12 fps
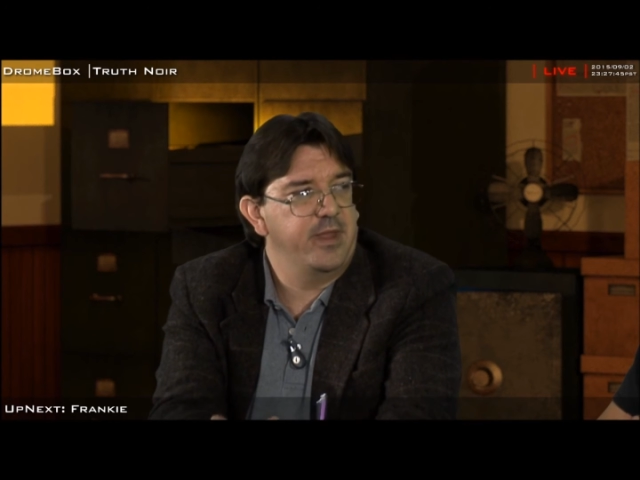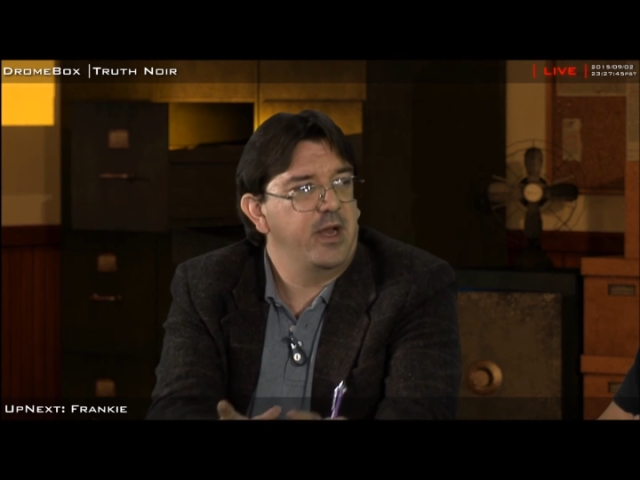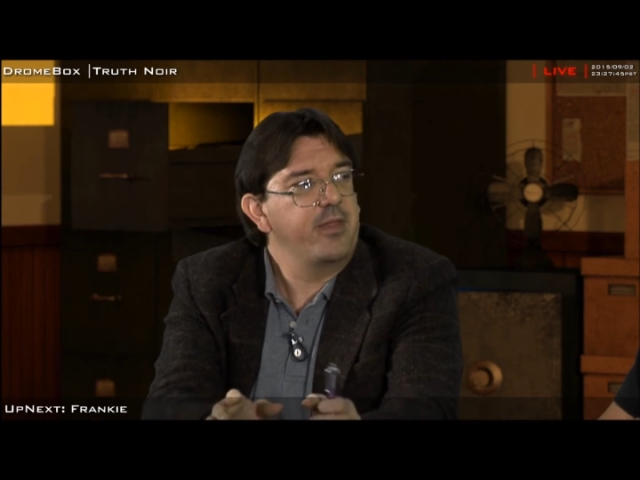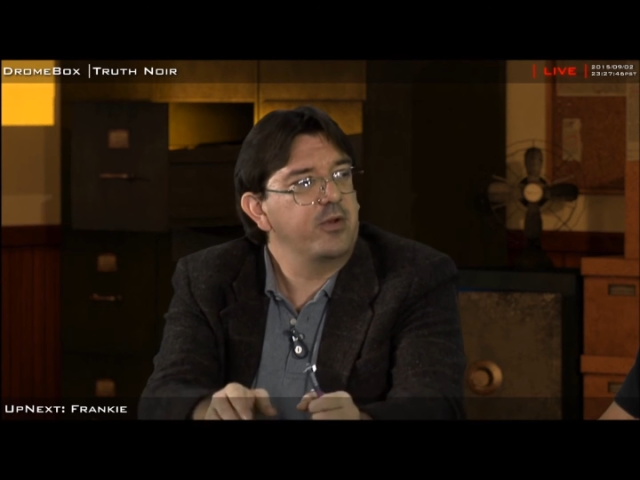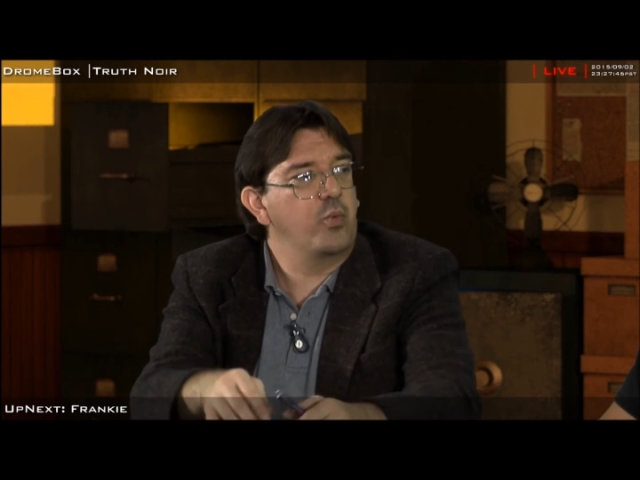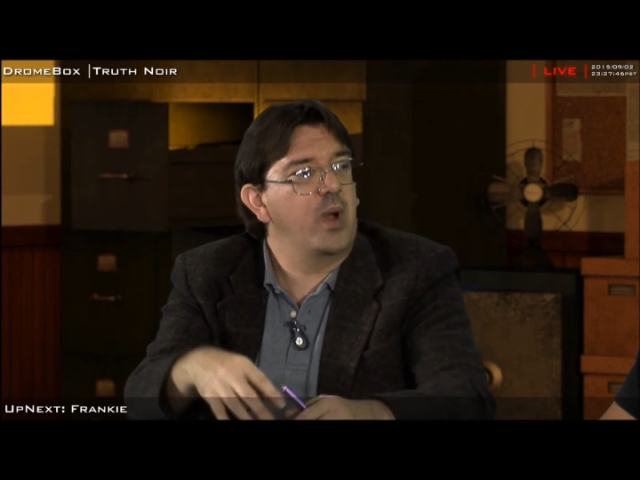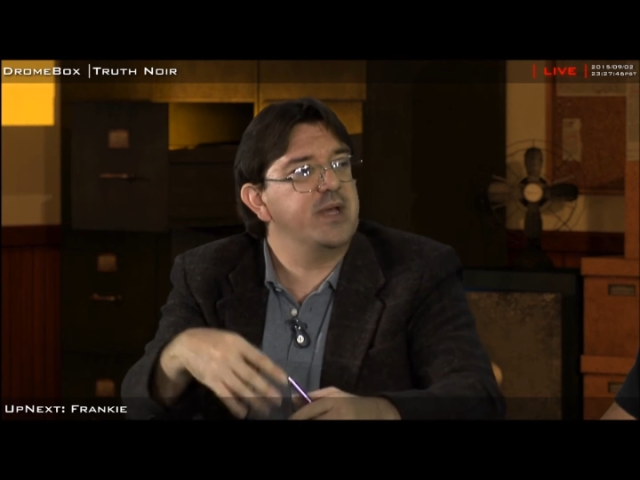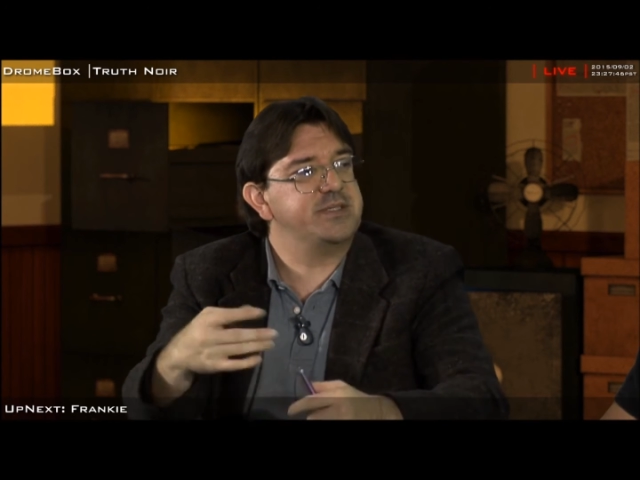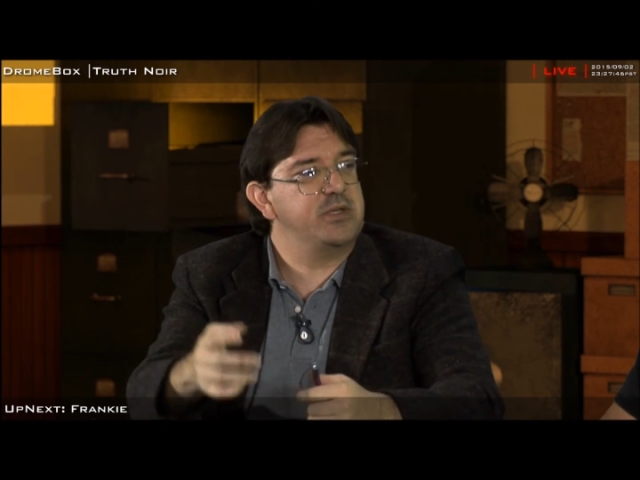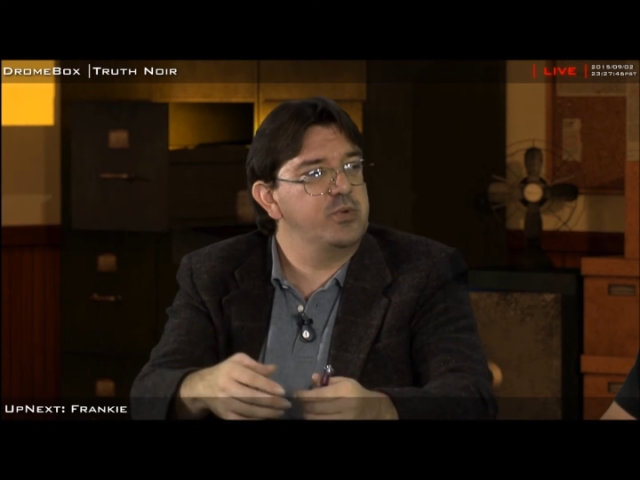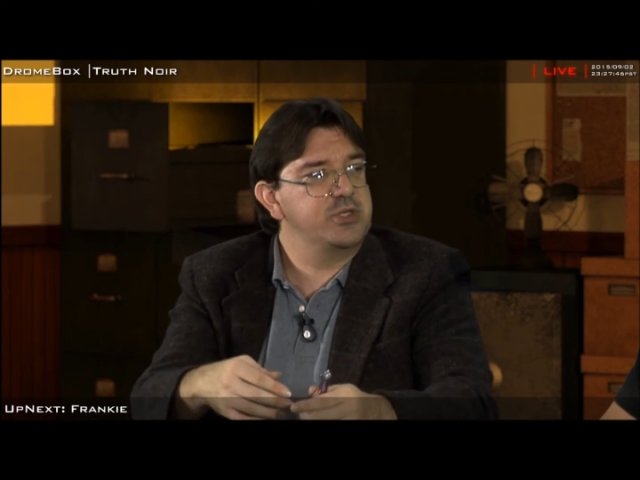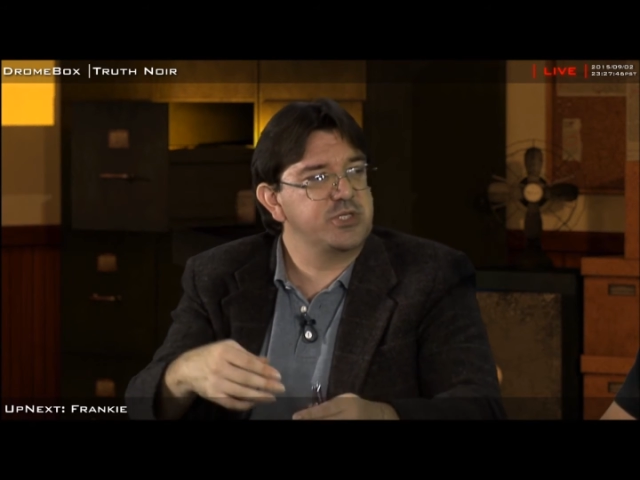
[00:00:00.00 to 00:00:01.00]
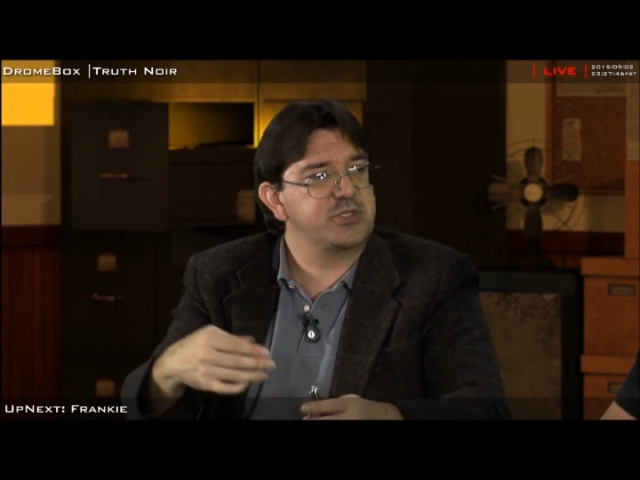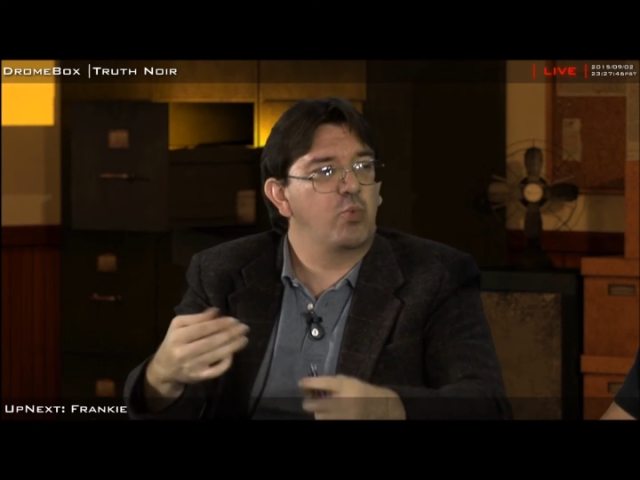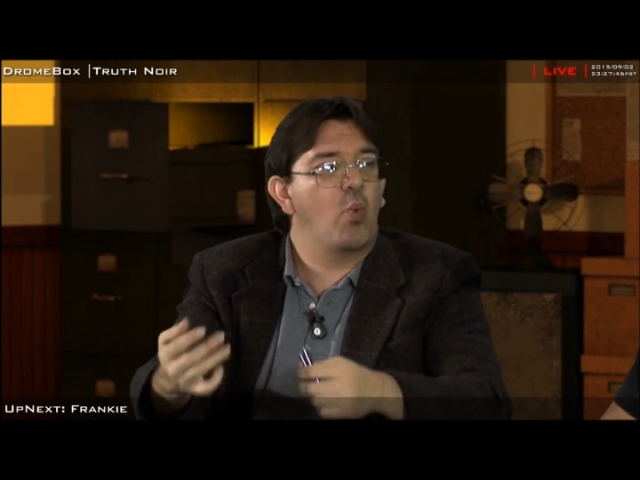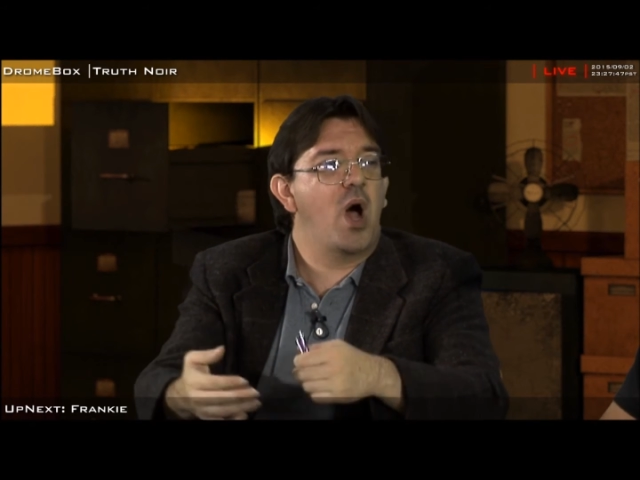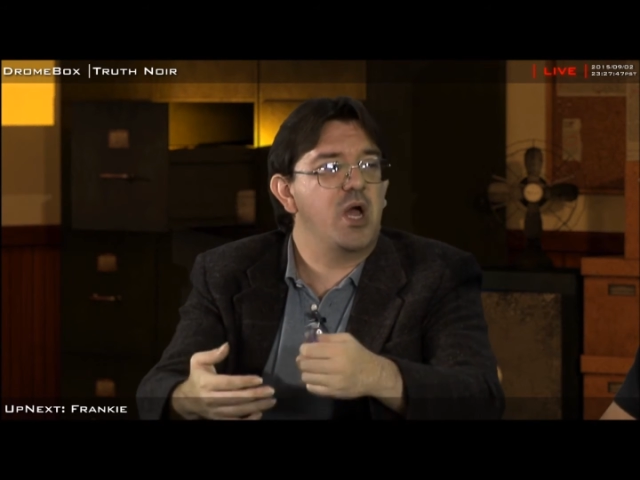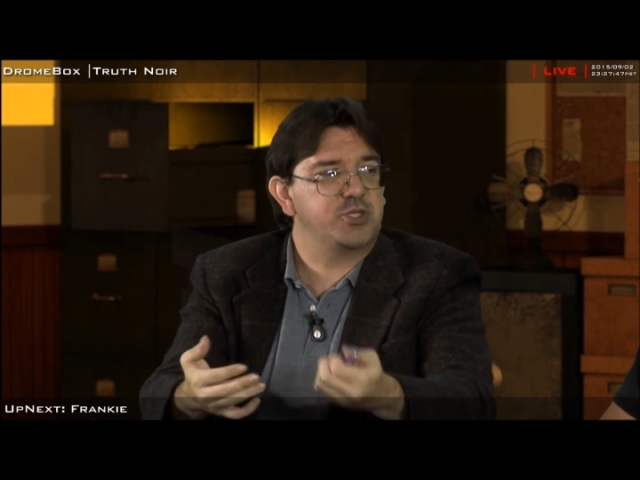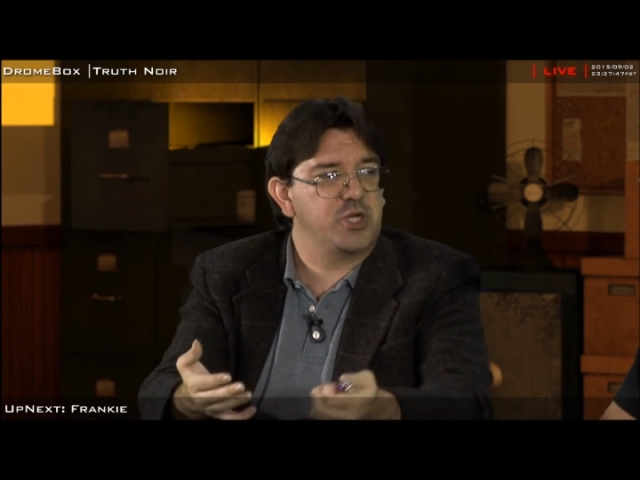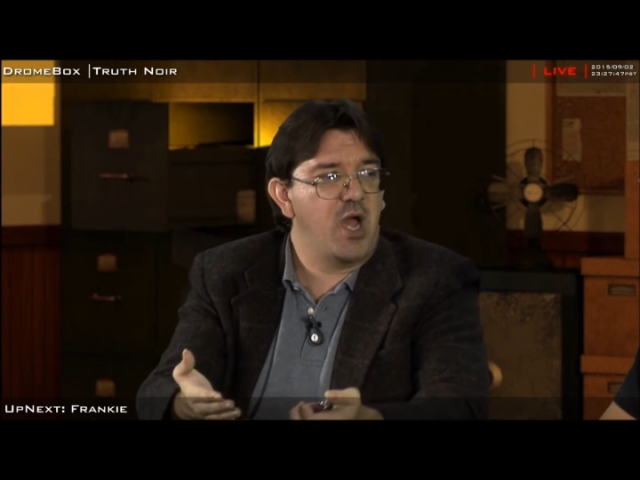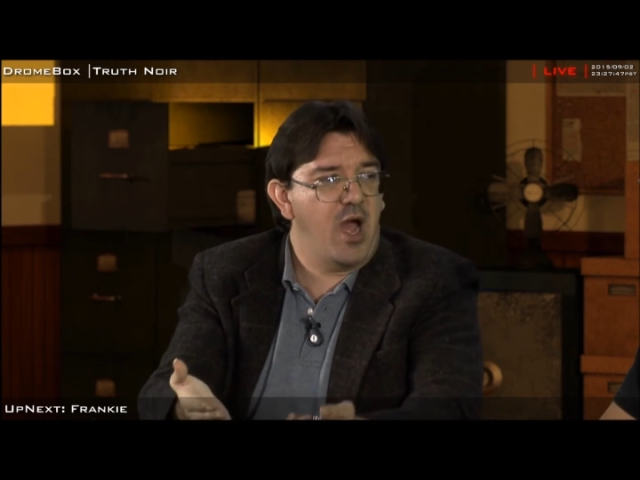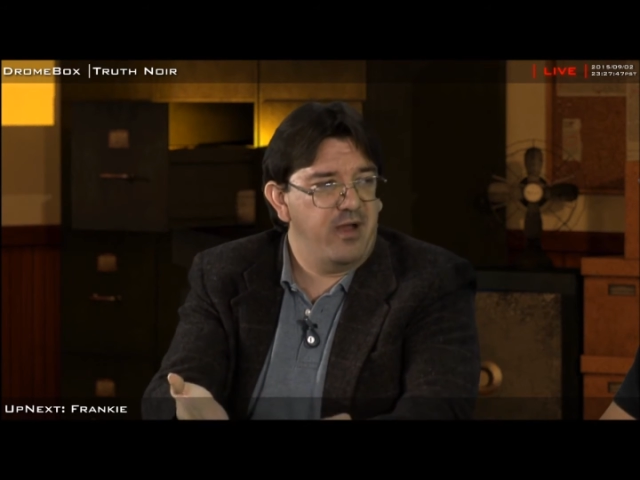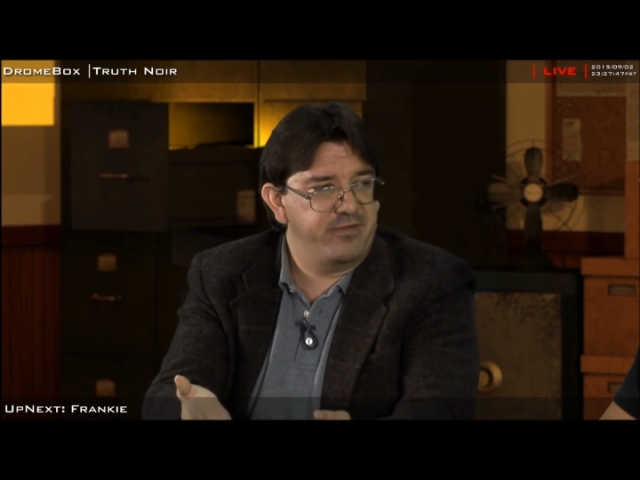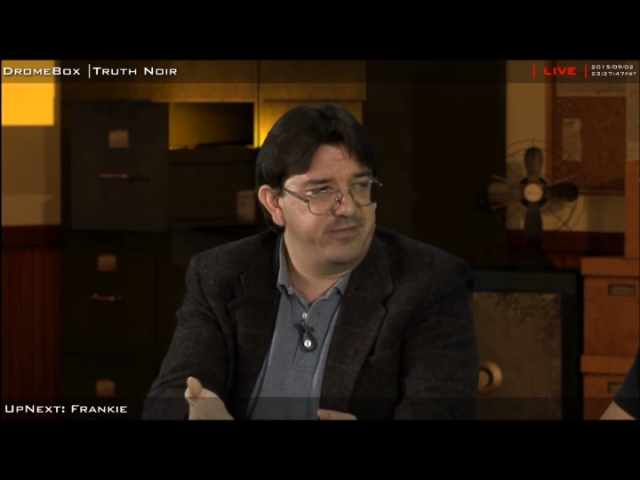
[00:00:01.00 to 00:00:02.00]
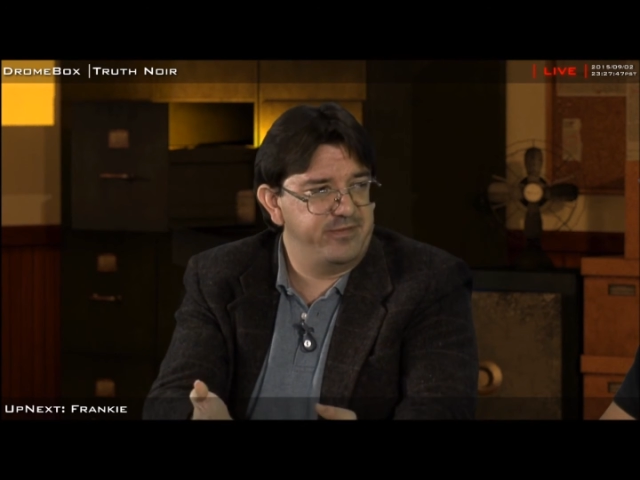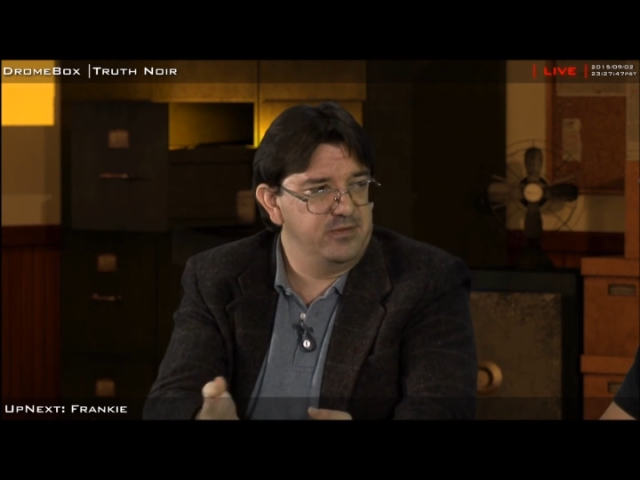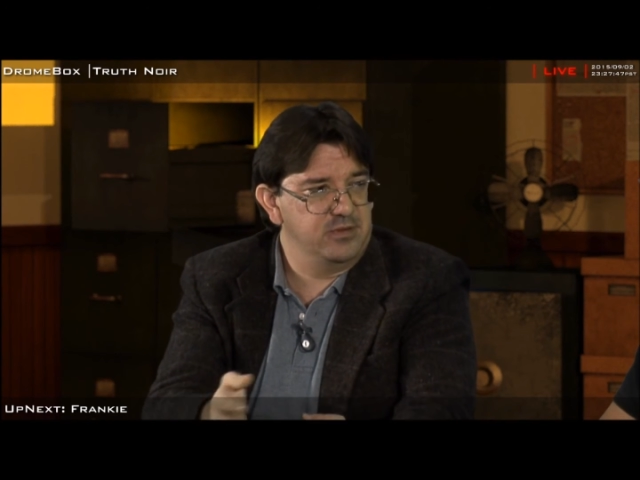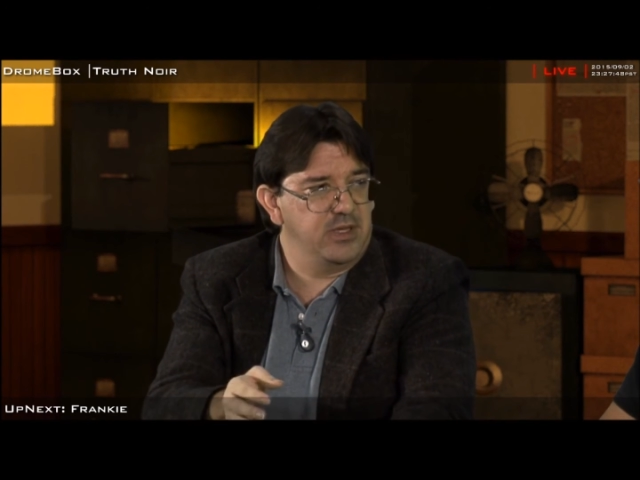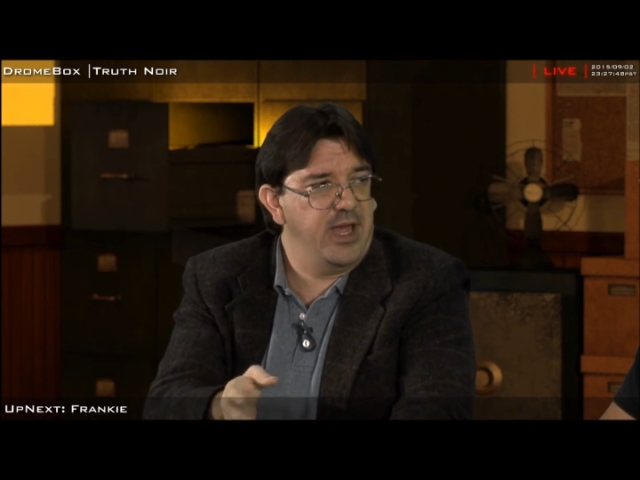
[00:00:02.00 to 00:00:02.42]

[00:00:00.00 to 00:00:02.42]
that otherwise you would just wash off,